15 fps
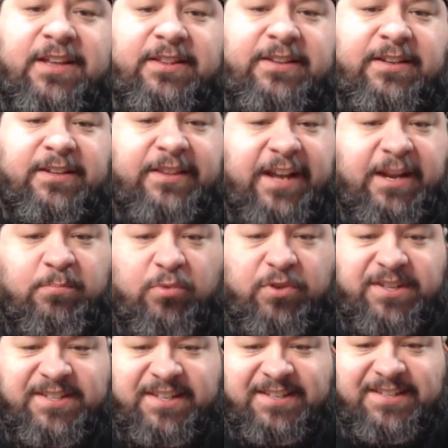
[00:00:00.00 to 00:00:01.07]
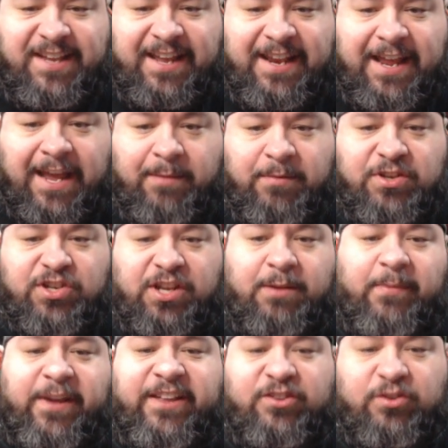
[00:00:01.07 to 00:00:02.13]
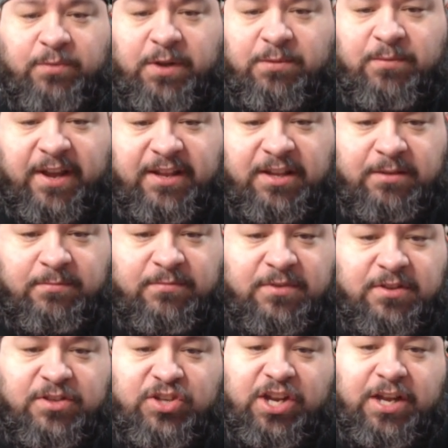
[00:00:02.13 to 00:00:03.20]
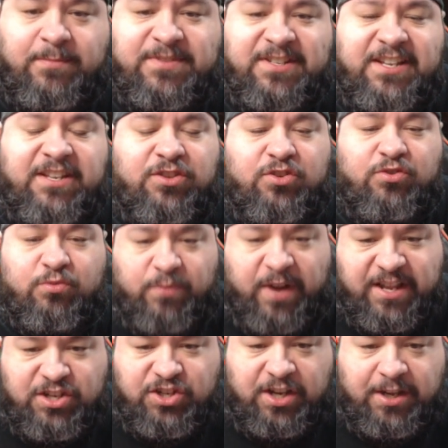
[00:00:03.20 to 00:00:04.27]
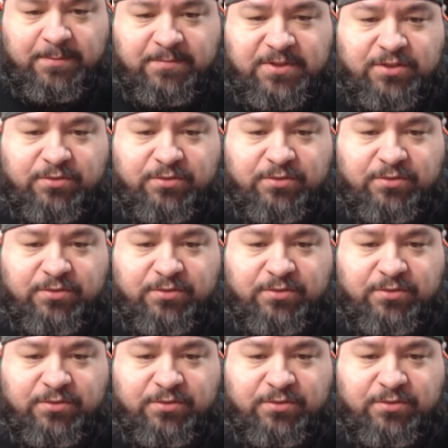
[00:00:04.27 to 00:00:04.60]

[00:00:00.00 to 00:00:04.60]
deal 9.6k damage and make three random gems into red gems.